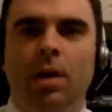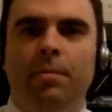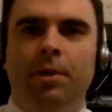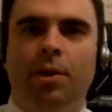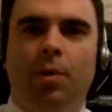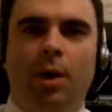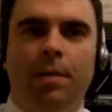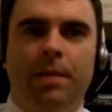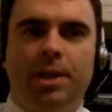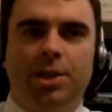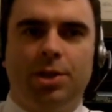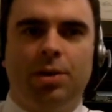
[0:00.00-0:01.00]
but you want to
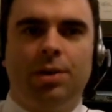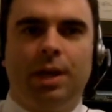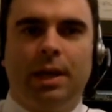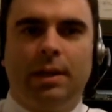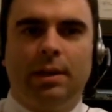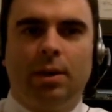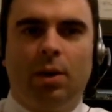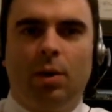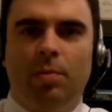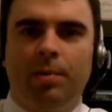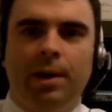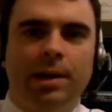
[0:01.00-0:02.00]
make sure that the
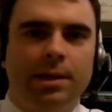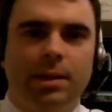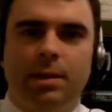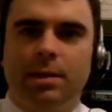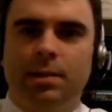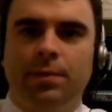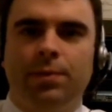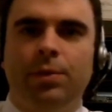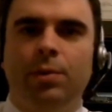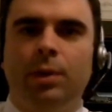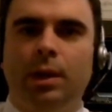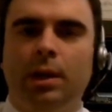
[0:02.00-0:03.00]
whole process is
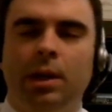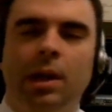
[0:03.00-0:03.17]
fluid.